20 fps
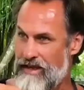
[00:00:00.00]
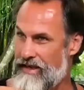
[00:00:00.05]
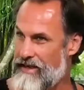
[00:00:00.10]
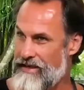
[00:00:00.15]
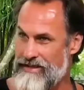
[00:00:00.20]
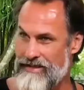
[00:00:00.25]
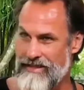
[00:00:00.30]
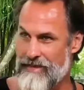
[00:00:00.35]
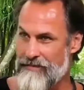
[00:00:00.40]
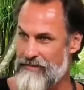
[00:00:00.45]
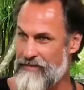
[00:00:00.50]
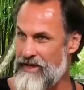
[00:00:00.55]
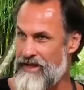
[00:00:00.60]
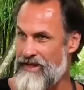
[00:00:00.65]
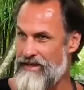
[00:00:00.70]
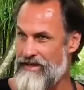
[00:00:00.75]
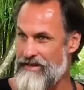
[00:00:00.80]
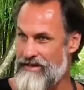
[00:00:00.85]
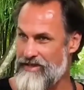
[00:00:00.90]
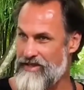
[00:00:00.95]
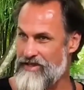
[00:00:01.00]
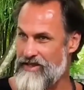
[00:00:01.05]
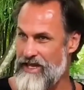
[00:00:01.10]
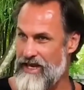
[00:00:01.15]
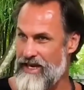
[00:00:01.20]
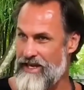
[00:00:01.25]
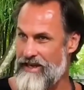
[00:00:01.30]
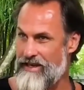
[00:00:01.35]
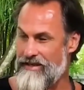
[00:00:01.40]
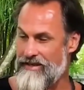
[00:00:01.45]
something to
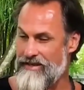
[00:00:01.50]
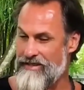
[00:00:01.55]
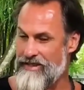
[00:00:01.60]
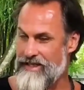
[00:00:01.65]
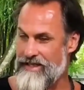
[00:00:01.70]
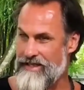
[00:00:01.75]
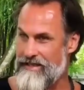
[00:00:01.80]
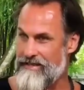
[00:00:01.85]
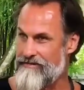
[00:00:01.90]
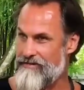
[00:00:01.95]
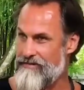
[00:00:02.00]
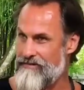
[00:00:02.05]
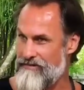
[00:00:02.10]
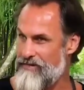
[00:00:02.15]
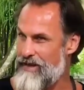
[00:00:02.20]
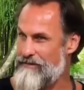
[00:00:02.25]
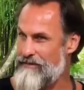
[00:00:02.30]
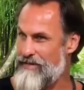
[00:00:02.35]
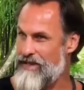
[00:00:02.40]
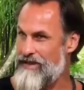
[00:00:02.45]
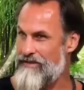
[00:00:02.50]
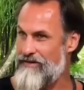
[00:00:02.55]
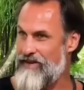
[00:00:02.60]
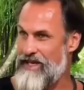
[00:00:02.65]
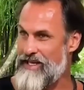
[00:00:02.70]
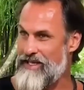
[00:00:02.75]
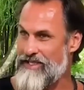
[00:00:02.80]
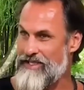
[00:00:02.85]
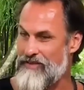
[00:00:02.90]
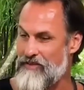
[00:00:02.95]
that. It's like, I believe
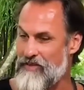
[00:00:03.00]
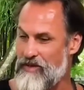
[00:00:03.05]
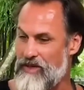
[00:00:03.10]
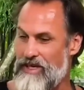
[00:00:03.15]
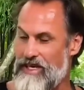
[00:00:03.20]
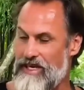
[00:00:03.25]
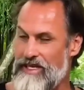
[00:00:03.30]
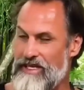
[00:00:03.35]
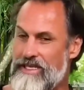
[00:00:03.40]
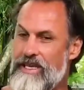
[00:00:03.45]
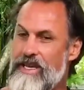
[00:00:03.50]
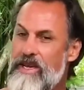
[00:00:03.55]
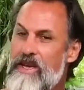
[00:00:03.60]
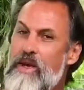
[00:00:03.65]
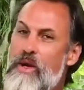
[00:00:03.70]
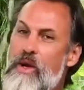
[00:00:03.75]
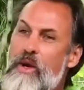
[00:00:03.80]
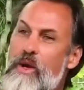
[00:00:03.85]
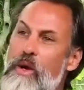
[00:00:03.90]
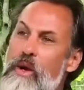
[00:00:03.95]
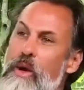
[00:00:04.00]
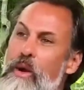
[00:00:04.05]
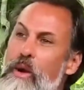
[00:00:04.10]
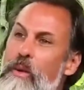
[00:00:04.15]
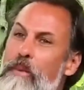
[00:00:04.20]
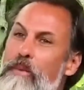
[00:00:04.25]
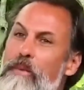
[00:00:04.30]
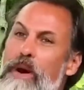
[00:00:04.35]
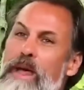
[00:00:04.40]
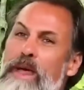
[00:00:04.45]
that is what it is.
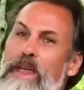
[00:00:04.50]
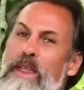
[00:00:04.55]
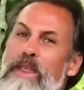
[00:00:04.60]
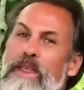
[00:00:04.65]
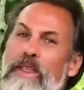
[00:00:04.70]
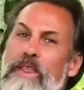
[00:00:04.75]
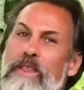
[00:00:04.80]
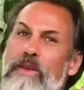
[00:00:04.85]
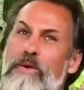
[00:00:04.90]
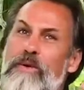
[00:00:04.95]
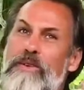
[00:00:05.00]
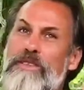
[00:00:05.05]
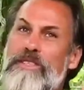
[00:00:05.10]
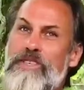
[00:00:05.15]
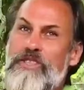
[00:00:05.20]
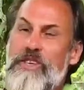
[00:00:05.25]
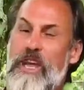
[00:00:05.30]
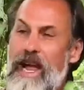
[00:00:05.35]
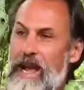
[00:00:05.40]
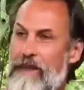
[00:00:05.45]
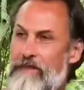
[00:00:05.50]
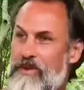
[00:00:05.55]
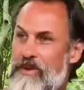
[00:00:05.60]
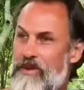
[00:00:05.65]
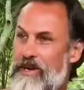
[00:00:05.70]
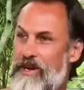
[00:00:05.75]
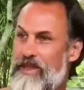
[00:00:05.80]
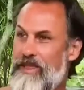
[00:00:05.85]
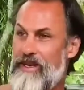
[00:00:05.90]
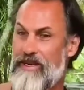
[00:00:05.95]
But there was a
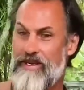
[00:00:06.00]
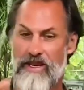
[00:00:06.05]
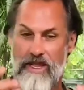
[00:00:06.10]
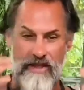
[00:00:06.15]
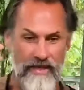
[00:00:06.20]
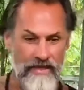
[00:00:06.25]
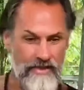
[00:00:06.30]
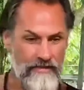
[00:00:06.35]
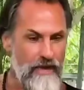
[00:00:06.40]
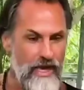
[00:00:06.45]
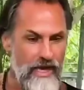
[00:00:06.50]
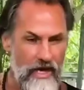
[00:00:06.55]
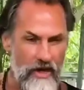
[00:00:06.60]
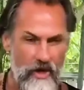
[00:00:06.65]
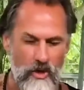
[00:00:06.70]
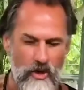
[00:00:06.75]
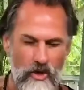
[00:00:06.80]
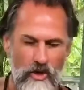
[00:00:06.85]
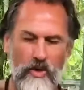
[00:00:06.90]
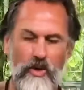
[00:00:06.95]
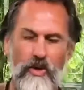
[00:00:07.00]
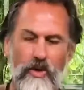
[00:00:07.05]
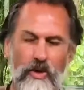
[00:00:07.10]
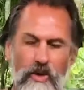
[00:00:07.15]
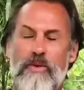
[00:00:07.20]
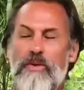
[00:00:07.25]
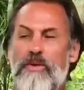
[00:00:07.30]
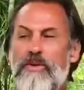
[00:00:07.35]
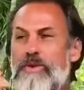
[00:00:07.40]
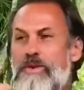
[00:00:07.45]
chapter in there, and this made a
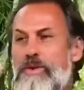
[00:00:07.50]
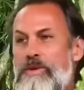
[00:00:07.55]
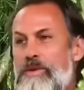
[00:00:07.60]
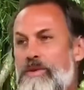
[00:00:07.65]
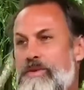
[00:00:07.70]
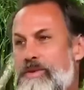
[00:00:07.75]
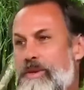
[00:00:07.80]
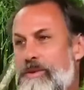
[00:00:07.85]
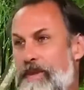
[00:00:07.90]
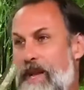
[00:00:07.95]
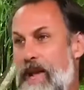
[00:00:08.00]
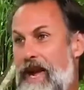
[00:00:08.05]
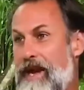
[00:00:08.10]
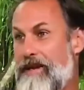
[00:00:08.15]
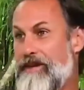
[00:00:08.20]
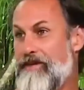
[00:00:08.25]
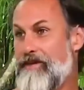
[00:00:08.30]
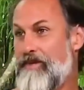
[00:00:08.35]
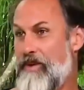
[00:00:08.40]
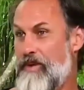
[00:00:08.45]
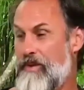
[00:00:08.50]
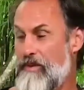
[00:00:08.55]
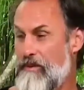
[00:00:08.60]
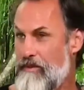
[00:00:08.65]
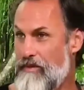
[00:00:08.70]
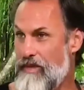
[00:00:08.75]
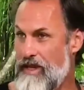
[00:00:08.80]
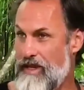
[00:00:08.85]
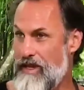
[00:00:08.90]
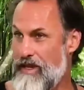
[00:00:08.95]
huge, huge impact with
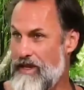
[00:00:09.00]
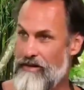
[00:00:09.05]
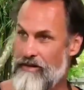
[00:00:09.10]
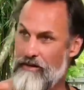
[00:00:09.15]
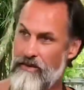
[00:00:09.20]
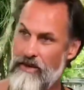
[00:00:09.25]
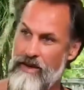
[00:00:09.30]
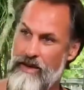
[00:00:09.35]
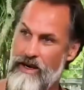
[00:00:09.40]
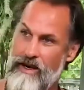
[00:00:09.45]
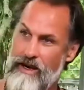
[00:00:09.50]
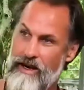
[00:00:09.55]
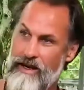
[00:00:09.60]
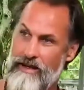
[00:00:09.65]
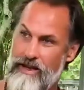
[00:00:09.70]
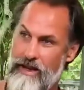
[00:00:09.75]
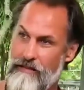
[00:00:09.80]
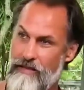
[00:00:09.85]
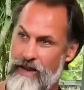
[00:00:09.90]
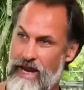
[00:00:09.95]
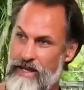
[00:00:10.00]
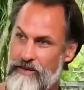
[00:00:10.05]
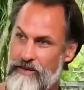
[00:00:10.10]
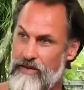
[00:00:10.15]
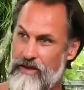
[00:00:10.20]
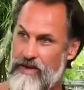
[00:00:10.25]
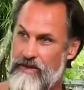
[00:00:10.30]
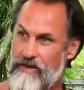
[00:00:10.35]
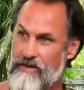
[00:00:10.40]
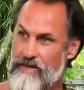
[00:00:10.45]
me, impact
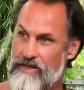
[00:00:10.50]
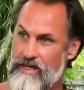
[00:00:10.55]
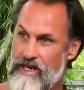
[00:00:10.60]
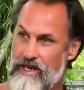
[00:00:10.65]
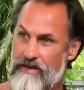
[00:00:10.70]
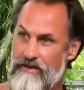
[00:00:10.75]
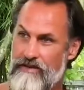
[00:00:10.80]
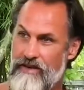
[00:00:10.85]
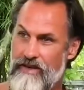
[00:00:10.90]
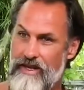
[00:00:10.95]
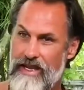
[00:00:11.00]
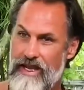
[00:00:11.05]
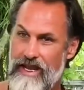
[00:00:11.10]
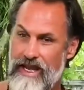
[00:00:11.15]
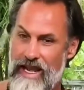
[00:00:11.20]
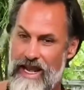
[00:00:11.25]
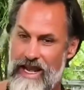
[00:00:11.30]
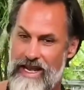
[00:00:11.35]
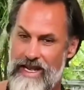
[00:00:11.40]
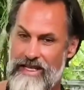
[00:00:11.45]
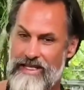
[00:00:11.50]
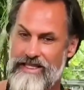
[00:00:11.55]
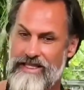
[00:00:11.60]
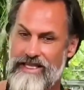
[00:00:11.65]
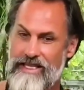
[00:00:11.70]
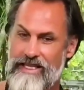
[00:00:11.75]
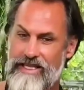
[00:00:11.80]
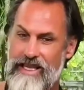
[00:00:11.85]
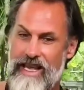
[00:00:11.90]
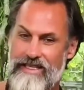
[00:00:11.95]
yourself, is
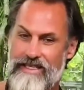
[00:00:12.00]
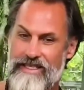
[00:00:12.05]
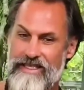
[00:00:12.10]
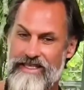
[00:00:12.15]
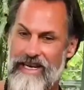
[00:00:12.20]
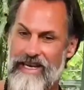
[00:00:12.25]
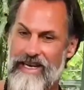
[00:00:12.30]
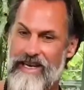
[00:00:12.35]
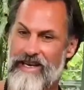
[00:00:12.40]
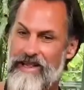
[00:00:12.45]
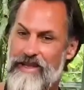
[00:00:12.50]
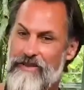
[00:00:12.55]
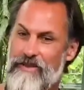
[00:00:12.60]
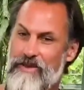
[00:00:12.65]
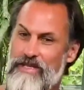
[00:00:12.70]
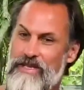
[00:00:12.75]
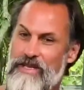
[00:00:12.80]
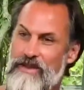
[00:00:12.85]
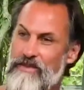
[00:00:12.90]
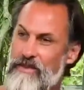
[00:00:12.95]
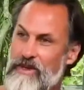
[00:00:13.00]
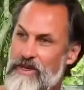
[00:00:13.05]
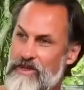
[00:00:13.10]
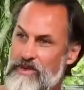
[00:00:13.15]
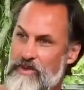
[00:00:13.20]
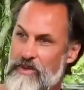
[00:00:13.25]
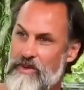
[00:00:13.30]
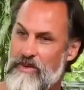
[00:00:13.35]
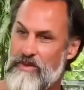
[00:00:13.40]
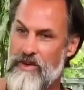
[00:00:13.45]
that there was a
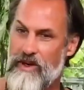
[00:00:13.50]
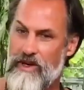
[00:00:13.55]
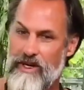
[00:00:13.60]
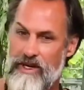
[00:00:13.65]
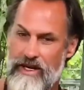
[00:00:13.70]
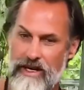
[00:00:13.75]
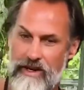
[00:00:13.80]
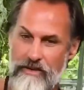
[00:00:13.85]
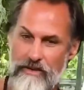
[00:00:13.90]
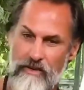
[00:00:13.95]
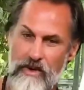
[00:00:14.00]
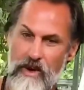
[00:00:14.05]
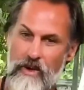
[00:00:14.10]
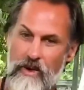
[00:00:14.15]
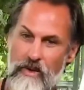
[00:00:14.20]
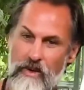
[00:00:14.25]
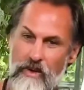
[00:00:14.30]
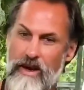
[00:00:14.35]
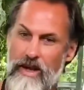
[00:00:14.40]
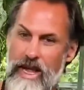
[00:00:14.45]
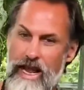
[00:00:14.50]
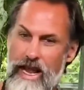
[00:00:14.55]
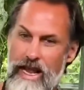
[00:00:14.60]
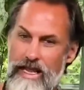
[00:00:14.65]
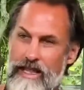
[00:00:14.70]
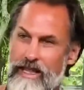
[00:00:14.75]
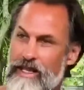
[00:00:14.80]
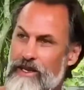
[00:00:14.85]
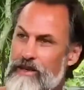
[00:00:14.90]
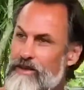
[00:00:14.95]
ritual where he wrote a
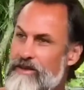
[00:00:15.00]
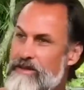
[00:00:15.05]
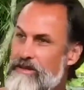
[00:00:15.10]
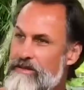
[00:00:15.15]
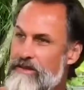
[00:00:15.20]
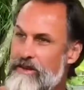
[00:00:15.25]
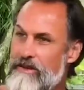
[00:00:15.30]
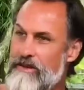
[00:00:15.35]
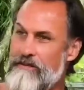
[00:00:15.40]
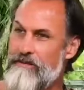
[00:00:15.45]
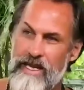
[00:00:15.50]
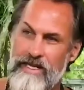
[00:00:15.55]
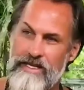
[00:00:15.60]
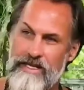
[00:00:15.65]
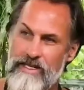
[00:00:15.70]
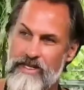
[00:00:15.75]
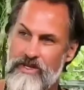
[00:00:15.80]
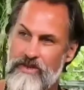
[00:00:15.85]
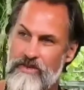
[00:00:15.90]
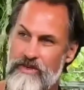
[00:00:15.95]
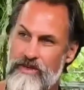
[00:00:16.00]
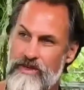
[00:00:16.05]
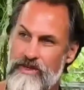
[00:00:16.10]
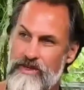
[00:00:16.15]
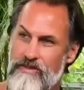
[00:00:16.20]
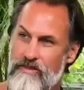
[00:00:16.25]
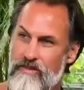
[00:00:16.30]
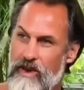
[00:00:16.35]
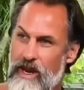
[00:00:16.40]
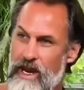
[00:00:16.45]
little message to
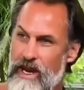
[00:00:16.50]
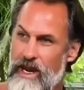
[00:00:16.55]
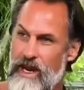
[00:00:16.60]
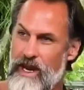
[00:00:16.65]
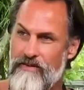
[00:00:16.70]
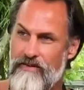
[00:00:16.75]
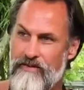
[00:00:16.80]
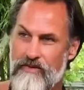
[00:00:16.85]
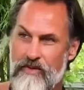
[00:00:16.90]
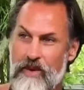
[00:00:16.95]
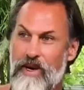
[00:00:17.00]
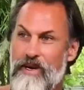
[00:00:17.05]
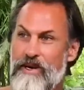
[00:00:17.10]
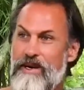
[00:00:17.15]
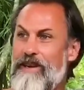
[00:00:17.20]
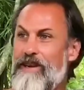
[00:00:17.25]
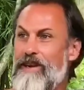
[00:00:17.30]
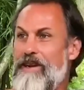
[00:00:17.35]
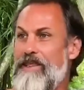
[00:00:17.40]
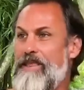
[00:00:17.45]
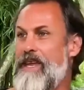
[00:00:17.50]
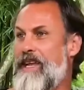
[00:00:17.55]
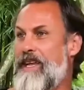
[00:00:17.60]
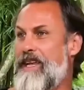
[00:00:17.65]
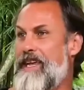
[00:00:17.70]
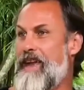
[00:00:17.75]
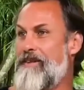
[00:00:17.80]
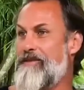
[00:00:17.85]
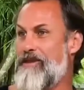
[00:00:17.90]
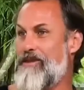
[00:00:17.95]
his wife for a year, and then he
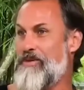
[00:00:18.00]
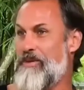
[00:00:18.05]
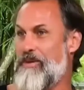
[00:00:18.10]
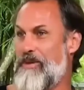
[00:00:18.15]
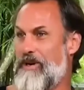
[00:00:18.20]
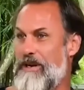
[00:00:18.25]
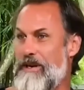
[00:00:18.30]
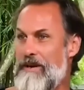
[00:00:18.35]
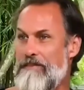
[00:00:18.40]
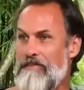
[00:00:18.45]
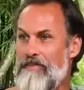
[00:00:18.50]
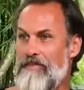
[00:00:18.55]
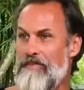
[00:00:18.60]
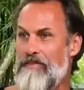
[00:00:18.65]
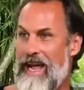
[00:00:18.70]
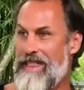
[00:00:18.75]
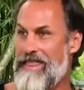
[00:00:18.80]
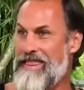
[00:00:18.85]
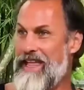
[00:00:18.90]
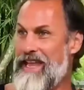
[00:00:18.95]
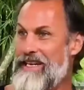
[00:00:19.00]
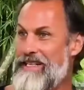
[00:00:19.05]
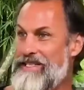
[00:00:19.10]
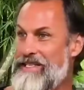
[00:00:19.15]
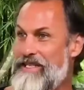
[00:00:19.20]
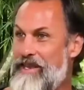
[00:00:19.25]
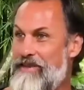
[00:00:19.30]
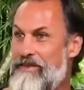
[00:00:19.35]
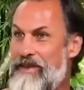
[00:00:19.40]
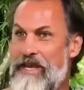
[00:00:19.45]
gave it to her at
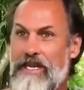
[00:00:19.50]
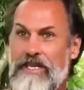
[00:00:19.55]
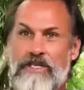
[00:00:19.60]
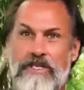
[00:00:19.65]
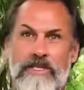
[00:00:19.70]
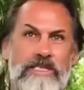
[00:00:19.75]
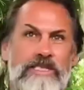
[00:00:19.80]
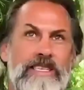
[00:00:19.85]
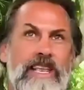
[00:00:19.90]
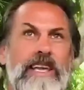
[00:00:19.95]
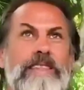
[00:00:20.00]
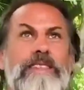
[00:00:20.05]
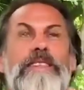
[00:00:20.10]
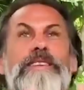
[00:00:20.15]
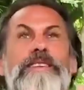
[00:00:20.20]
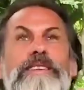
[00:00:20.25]
Thanksgiving, and she's like, this